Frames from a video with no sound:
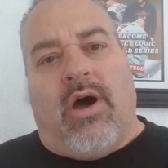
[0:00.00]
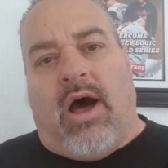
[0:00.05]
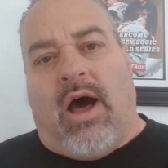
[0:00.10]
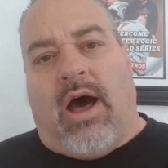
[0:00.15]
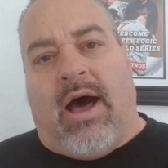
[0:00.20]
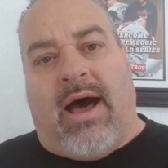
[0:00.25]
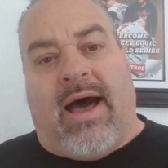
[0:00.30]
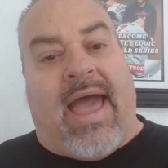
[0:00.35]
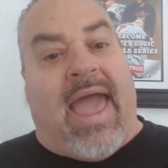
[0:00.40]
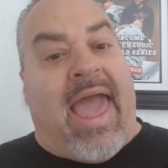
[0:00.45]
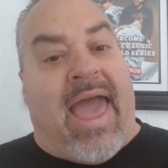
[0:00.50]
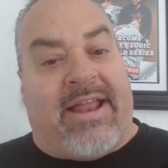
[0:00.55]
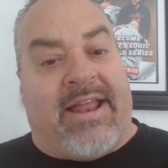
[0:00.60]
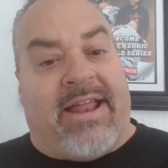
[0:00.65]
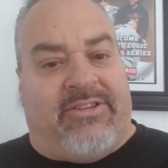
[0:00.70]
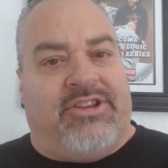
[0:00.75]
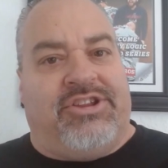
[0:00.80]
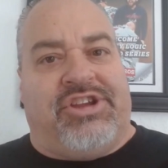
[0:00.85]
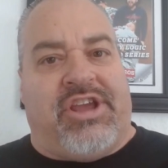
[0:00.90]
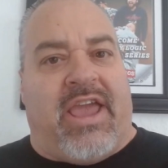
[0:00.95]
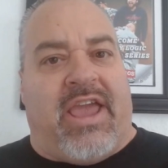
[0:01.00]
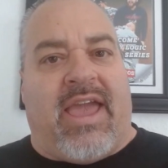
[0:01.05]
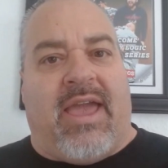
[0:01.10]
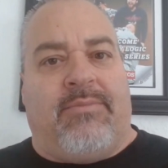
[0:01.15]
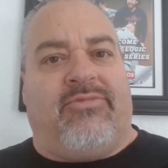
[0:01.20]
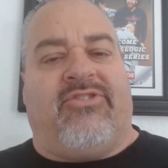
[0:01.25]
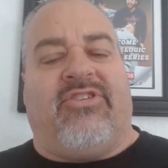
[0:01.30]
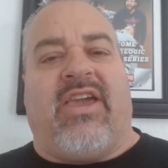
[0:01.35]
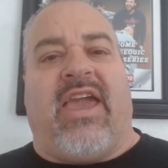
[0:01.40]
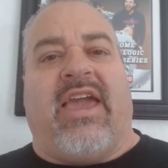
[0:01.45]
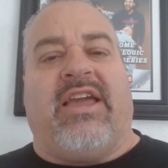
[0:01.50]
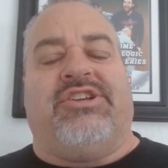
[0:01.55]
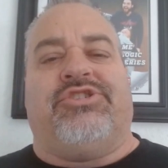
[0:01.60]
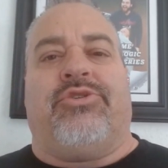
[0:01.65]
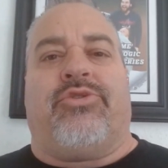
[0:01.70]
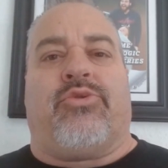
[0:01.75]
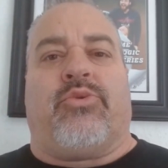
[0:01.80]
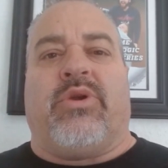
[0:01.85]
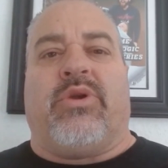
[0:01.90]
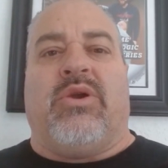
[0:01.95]
at
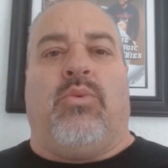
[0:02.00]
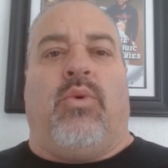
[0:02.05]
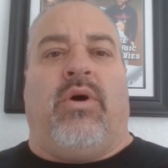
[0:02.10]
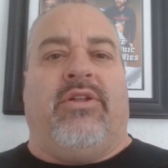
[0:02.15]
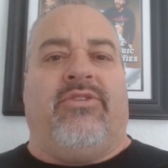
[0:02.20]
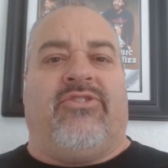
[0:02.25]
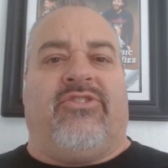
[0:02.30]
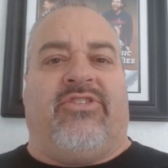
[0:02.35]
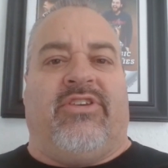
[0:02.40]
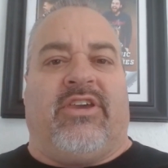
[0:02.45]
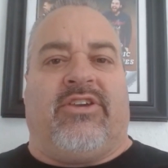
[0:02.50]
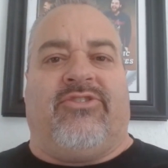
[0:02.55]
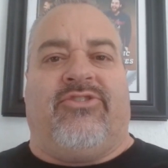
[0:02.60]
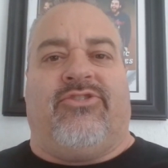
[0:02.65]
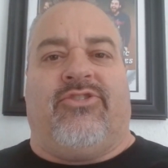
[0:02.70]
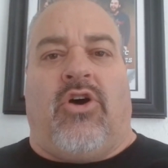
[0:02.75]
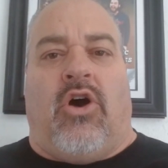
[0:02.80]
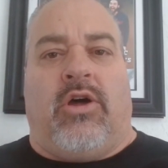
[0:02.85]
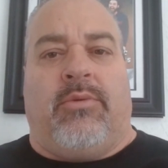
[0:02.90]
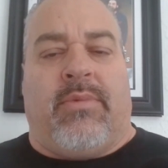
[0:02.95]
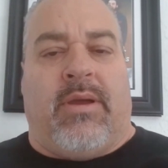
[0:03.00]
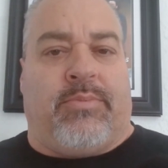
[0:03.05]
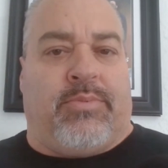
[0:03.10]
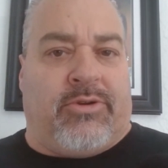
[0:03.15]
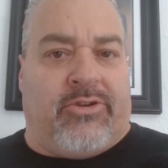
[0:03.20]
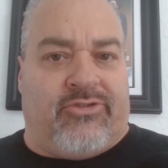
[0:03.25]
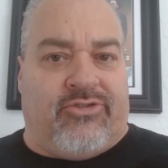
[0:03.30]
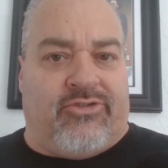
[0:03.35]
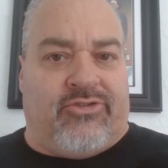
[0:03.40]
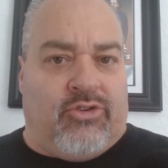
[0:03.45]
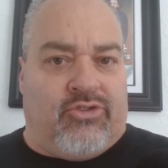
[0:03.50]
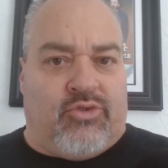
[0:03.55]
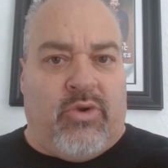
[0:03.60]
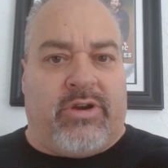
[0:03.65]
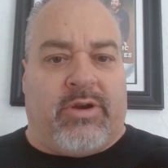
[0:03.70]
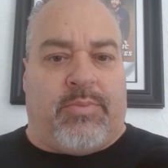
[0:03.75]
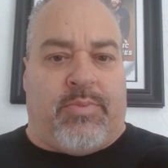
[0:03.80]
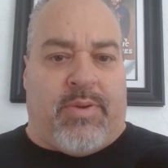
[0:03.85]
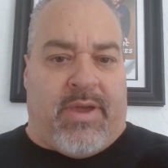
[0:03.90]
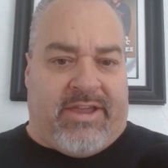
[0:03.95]
JMCH316 on my personal
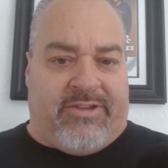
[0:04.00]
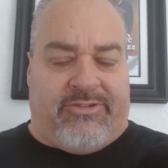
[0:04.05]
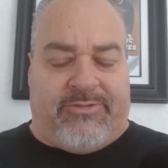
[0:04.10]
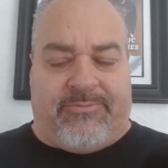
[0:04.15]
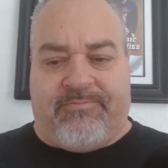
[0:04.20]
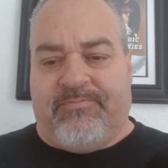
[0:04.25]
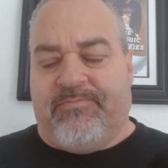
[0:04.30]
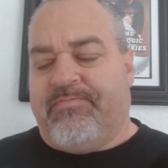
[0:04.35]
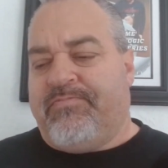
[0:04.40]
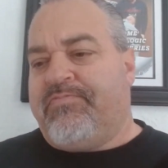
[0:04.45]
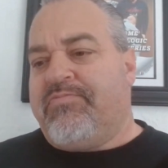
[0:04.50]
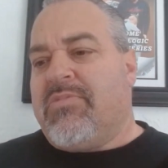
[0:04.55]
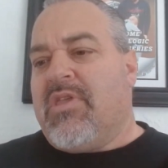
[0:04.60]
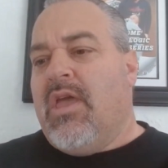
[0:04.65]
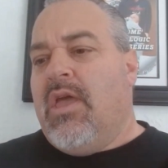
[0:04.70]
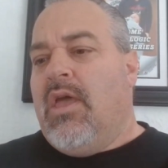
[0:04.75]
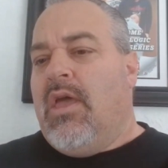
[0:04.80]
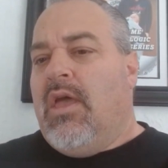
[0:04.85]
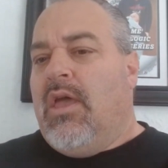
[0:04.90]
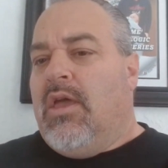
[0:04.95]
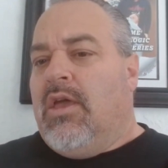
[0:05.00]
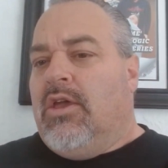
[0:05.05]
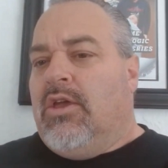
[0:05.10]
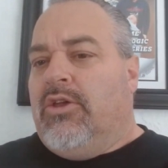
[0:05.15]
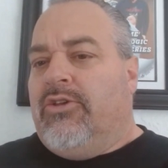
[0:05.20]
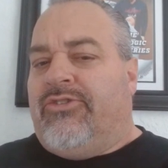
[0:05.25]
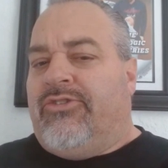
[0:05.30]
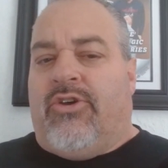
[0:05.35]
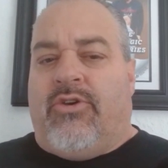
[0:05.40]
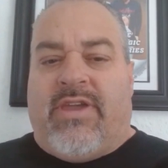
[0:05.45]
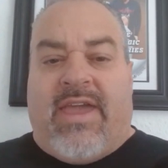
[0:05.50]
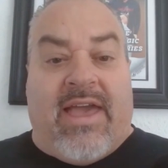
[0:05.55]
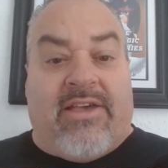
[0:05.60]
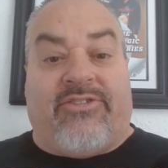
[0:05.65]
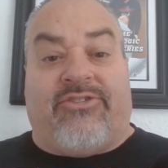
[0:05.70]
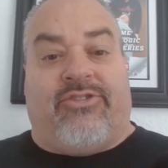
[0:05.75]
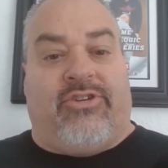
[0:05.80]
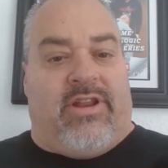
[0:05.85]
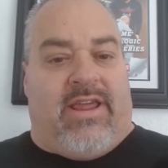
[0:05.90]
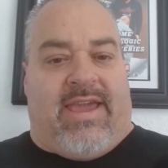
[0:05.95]
Twitter page. So
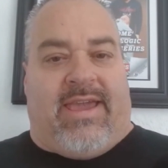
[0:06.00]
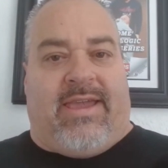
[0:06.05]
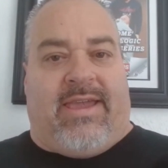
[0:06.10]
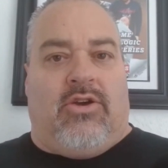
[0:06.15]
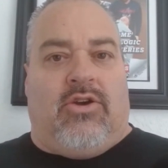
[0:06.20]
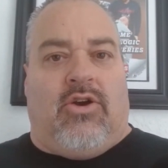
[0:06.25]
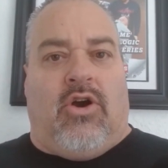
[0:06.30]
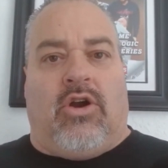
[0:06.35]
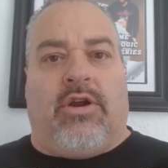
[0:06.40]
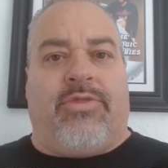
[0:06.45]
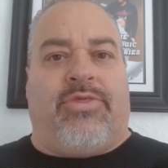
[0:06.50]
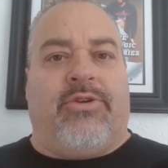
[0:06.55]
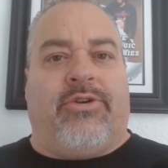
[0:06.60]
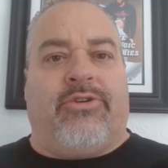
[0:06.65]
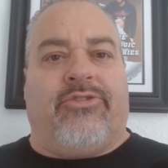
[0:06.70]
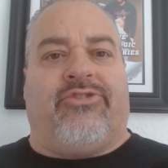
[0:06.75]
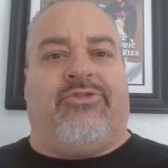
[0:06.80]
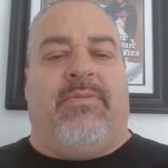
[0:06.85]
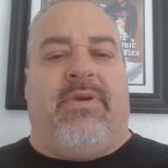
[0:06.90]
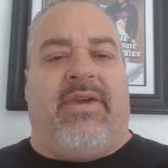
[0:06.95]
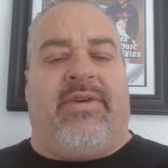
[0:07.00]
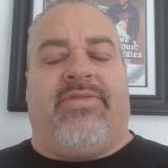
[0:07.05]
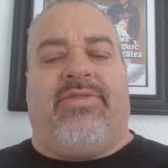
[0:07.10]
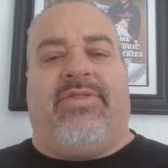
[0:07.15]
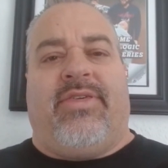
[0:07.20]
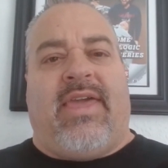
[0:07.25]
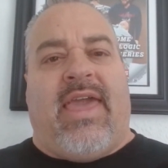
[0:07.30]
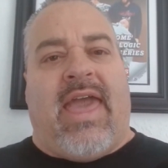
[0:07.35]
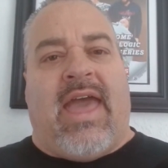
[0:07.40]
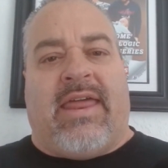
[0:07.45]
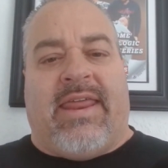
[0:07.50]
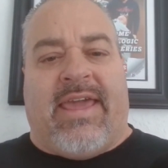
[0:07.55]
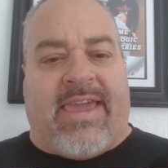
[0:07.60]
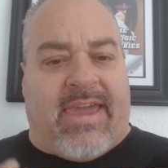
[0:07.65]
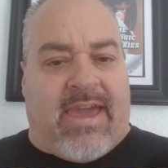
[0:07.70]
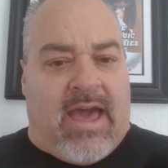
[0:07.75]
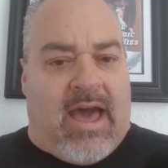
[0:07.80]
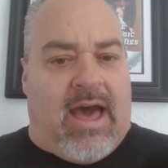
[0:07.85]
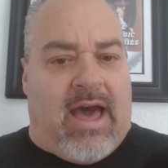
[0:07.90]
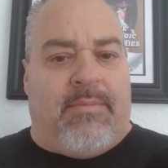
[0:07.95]
yesterday, Arthur Smith had a
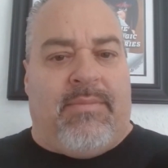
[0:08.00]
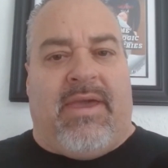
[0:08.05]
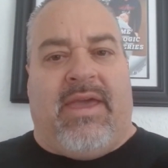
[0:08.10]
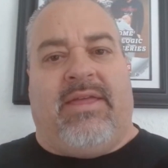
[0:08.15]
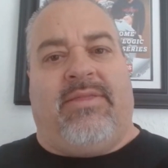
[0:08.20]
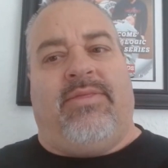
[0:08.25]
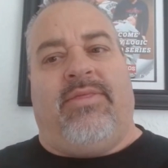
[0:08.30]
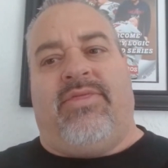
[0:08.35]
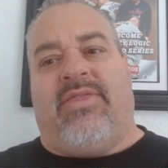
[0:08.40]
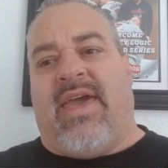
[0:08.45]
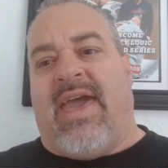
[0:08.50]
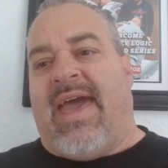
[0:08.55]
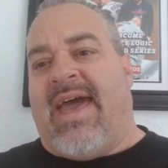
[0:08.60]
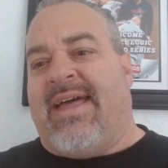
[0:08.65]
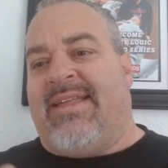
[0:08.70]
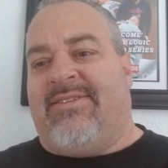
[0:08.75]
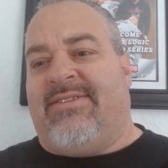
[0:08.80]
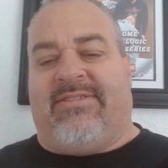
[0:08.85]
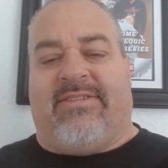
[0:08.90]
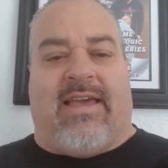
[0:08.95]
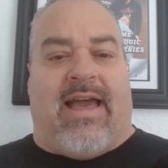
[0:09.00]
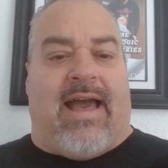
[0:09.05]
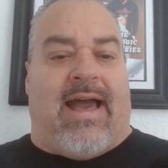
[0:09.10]
comment that